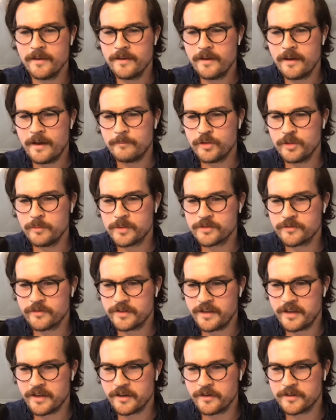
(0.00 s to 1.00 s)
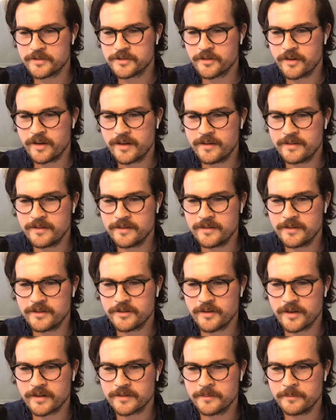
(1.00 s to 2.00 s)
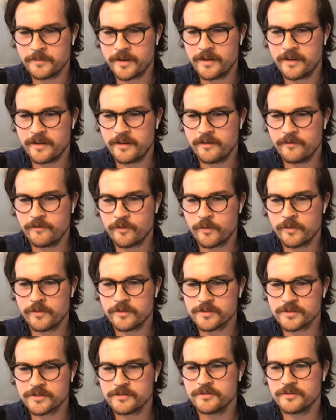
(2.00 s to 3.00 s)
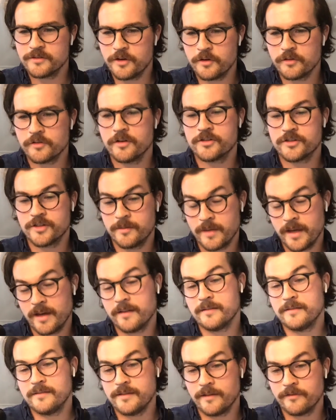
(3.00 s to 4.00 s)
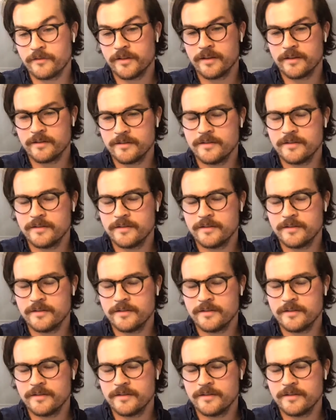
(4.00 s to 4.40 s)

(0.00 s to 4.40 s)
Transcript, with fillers: i'm too much of a diego it's a great idea to direct and plan ahead for when there's code crunch time yeah definitely